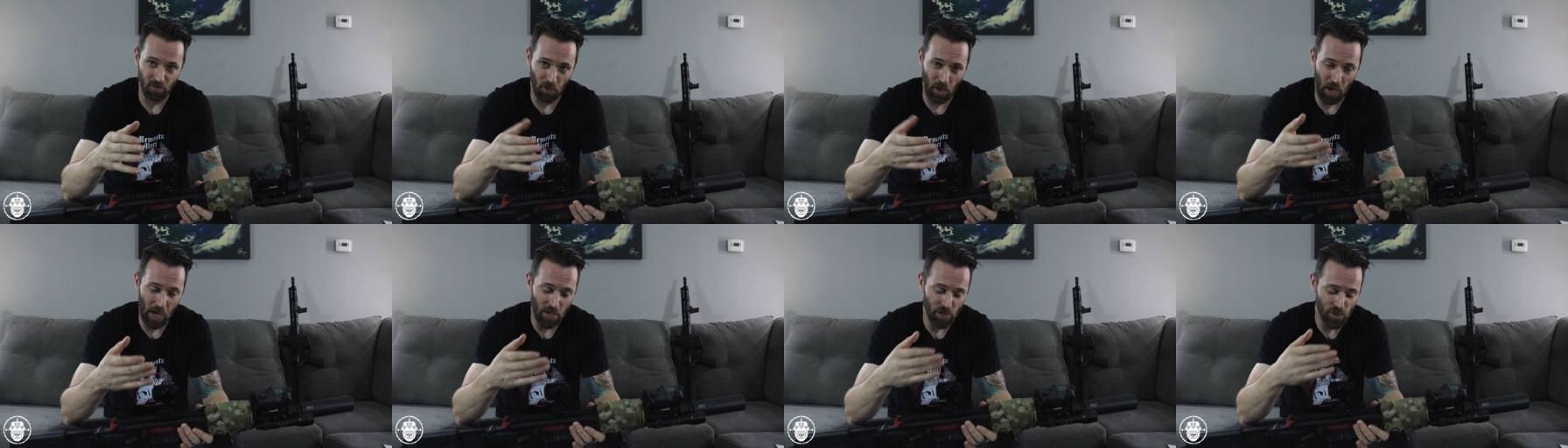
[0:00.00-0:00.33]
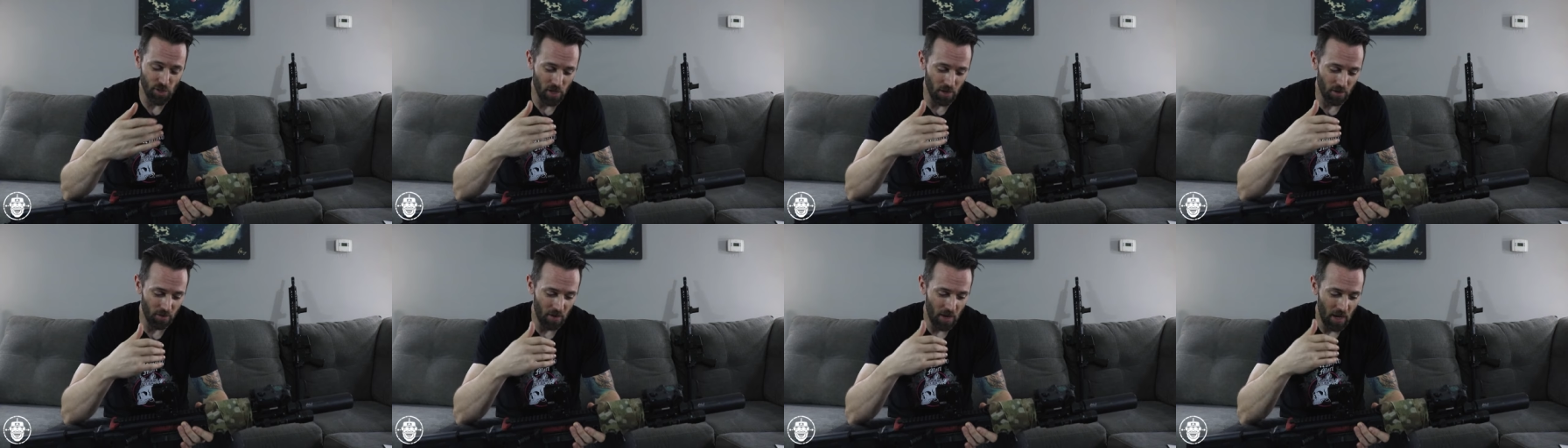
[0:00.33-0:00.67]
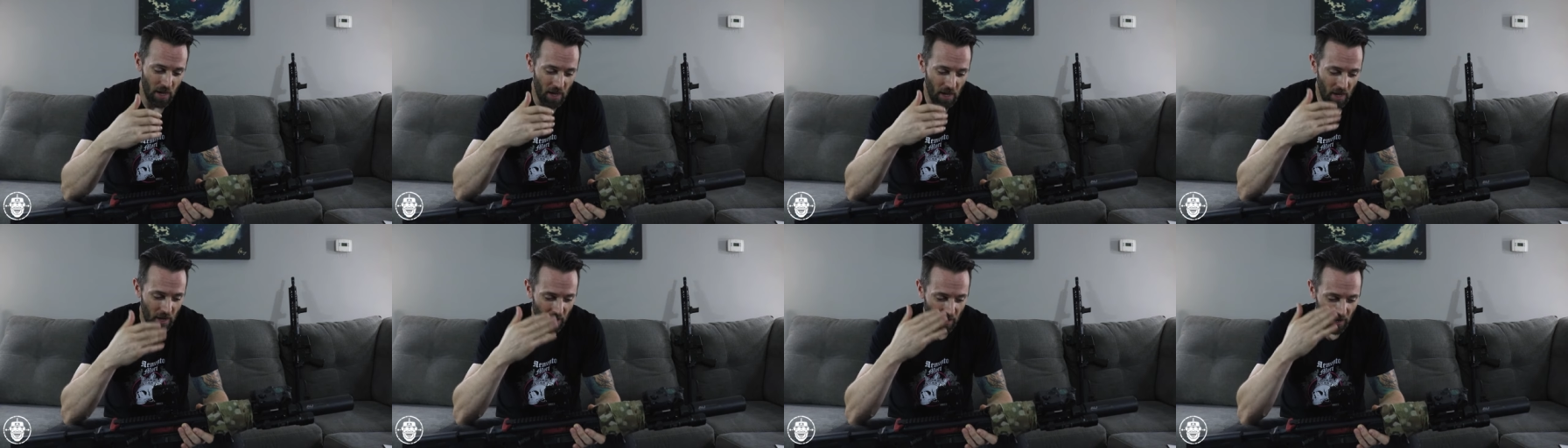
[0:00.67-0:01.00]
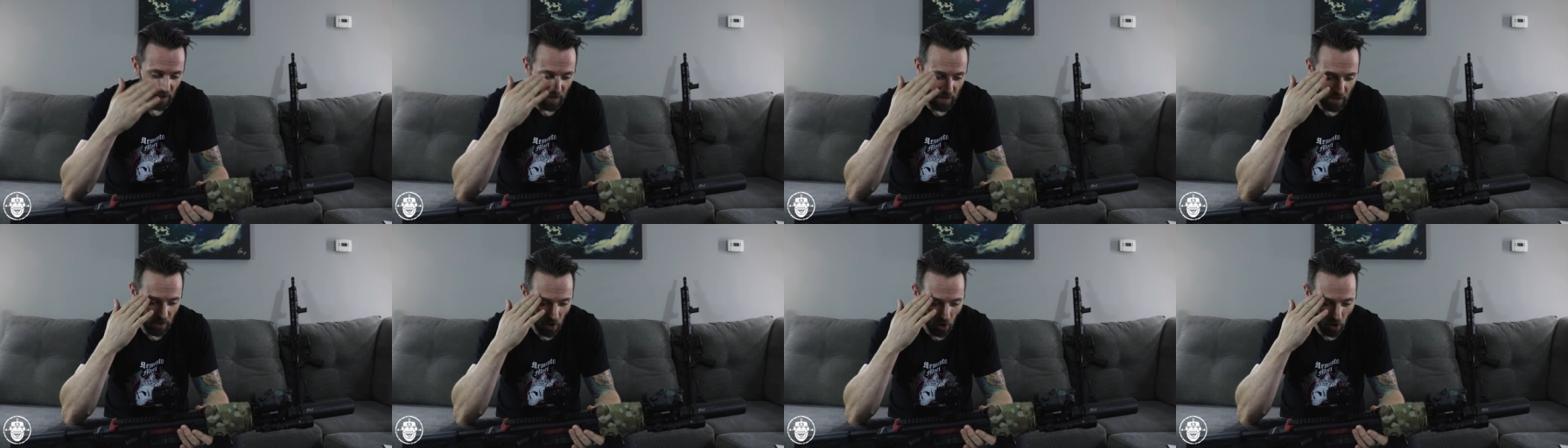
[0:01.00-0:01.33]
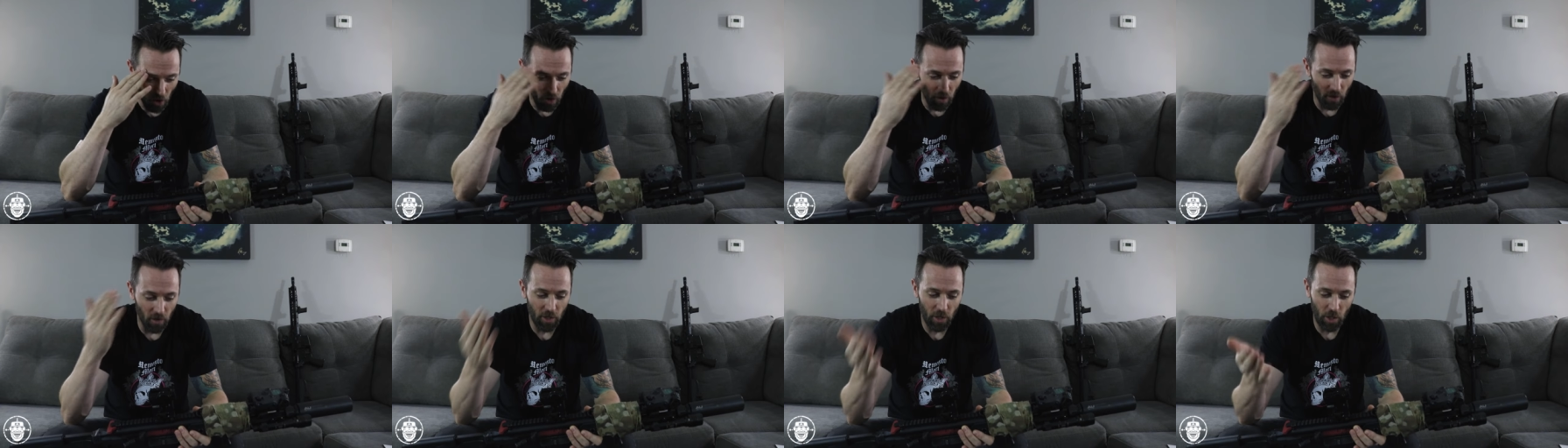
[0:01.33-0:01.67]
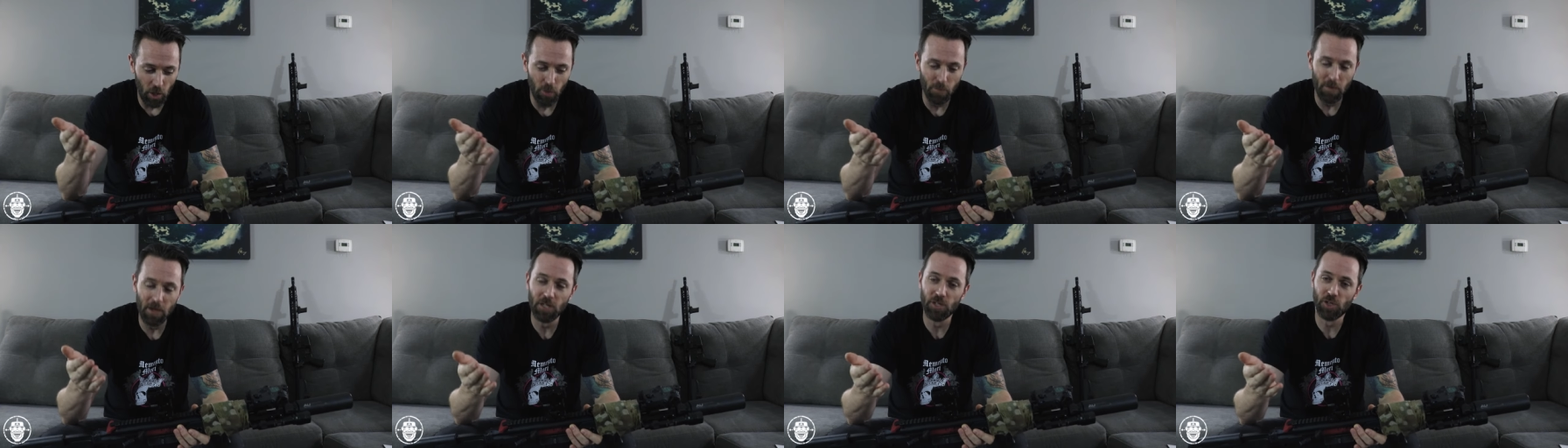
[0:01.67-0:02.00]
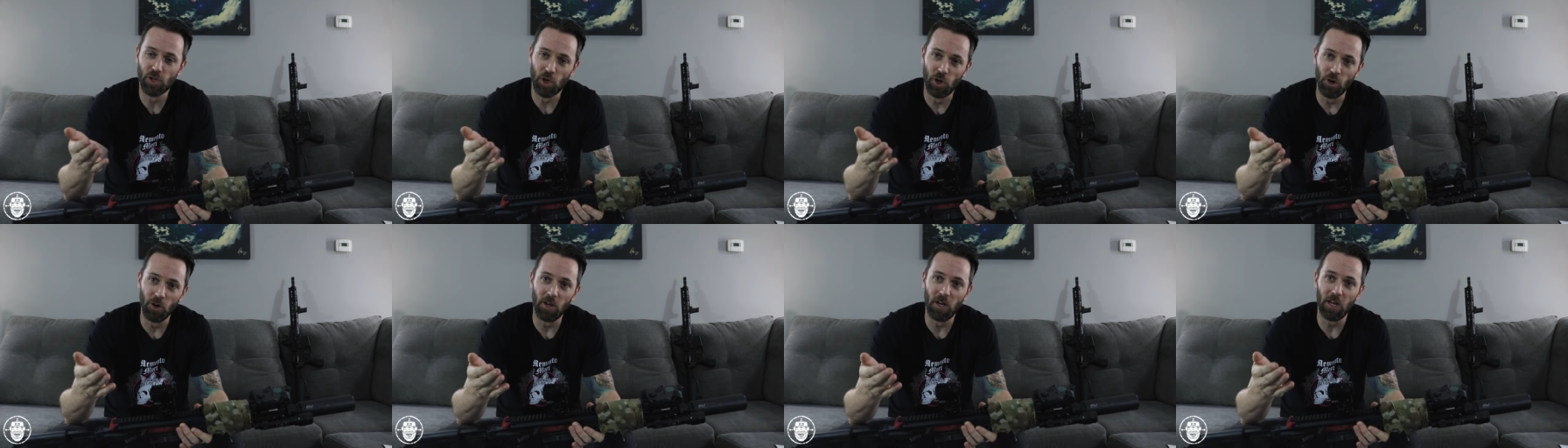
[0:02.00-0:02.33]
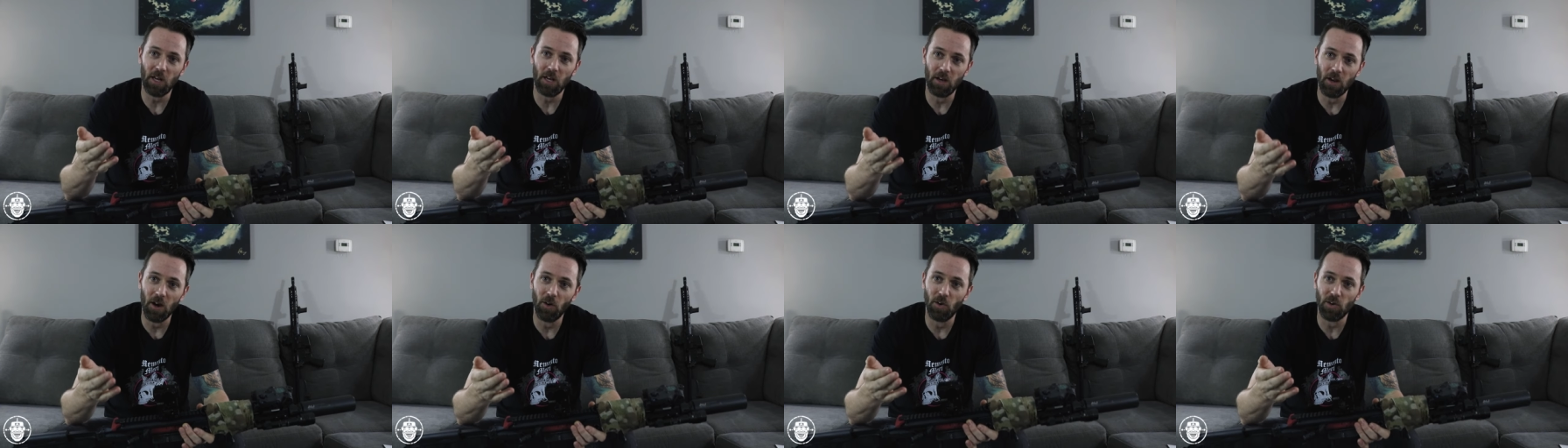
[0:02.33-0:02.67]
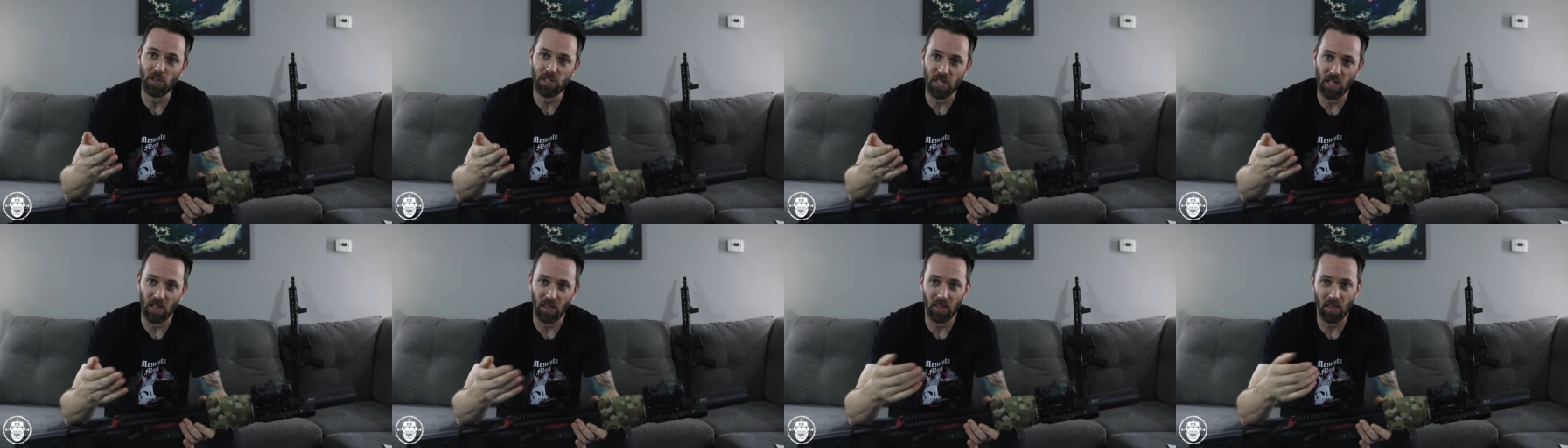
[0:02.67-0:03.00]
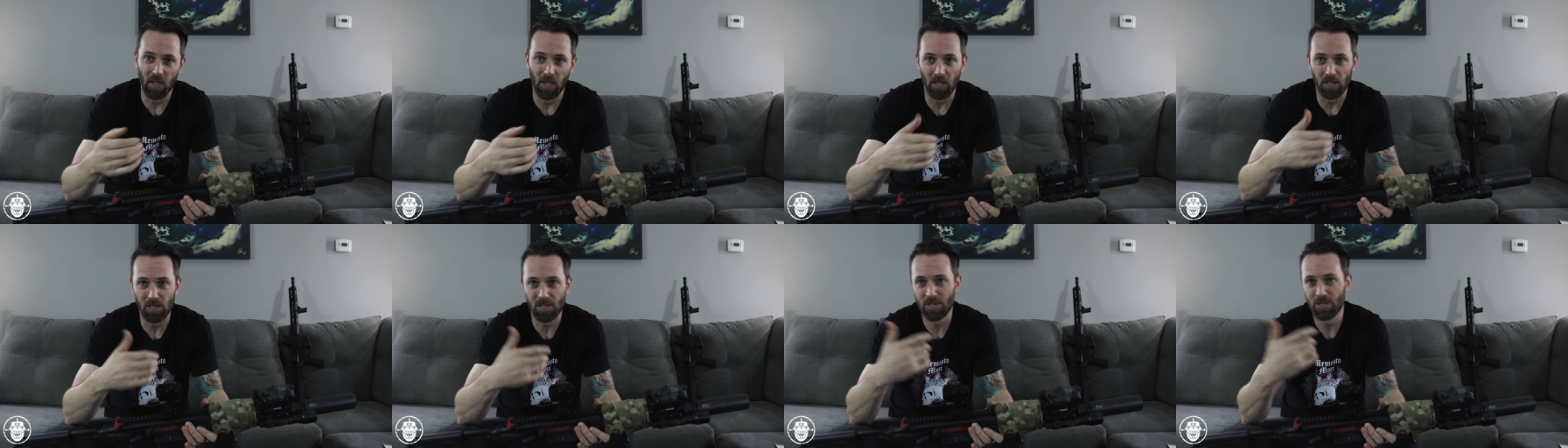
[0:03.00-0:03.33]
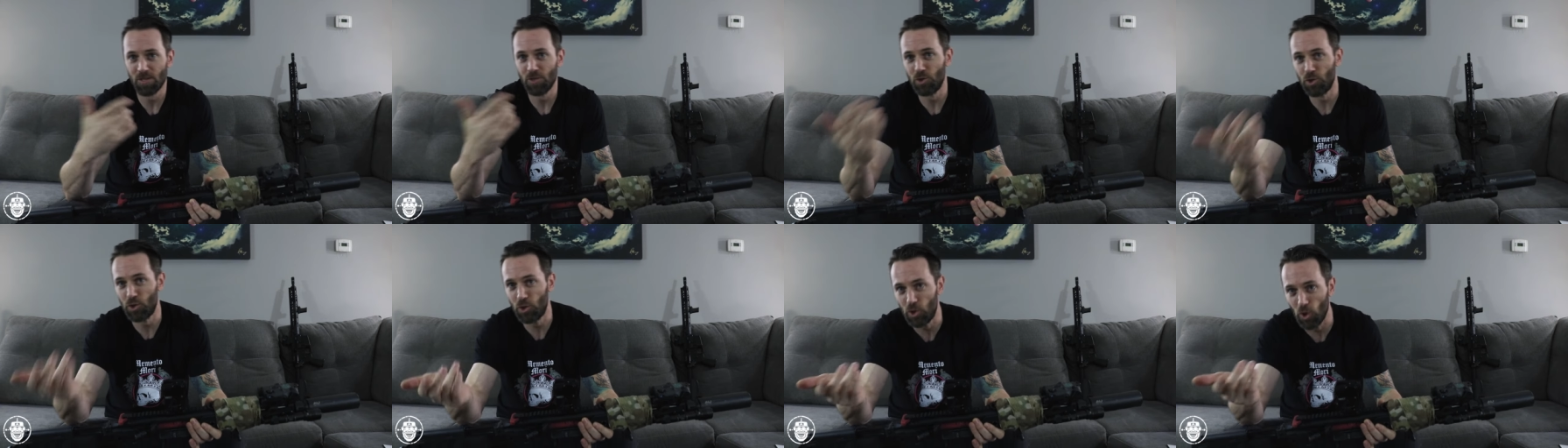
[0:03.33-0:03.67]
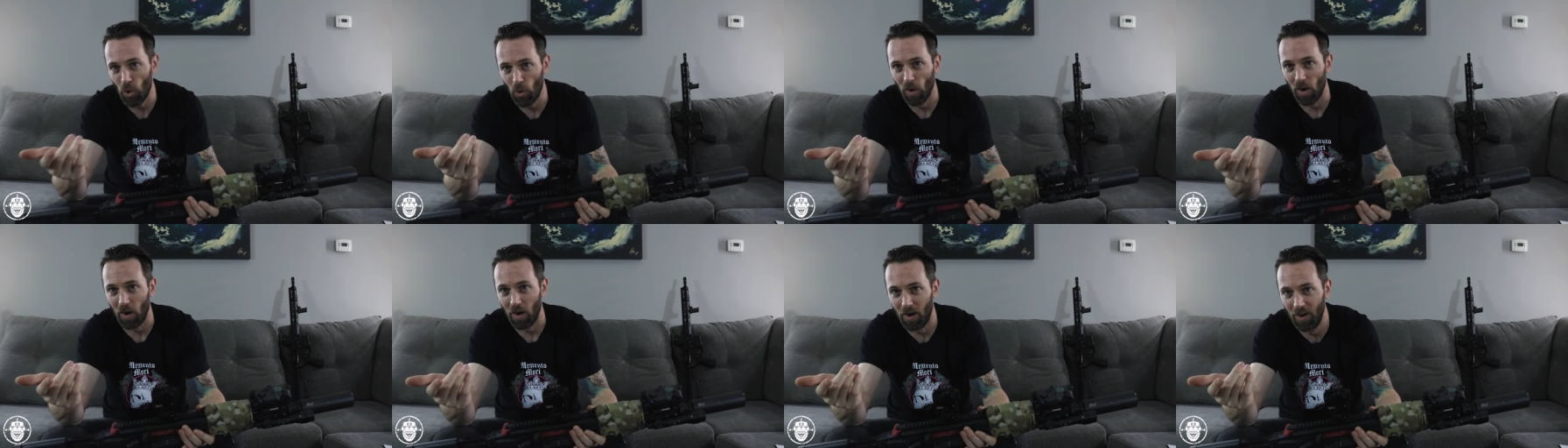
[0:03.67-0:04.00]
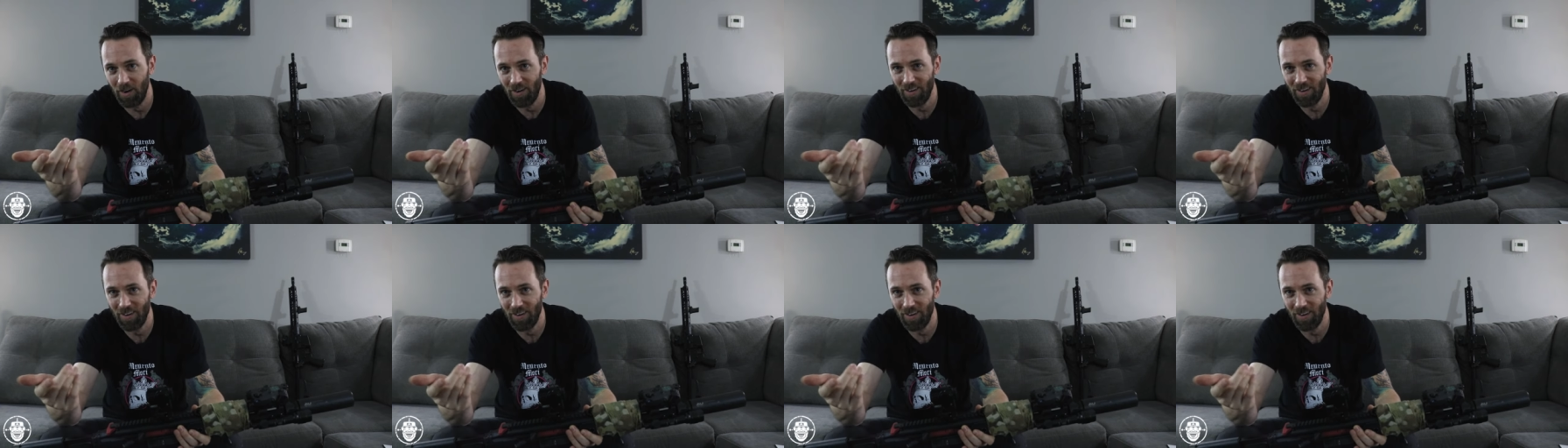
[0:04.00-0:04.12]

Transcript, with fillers: Okay, so uh, are humans good at noticing things? Sure,